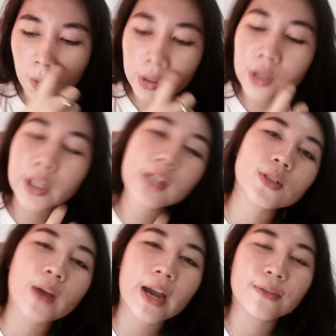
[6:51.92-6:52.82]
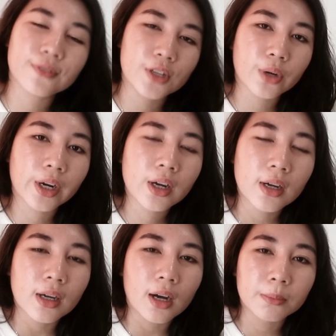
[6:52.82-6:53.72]
Or you can also have your
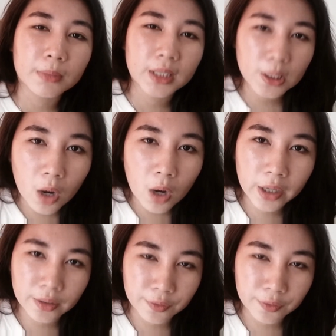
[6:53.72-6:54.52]
TOR.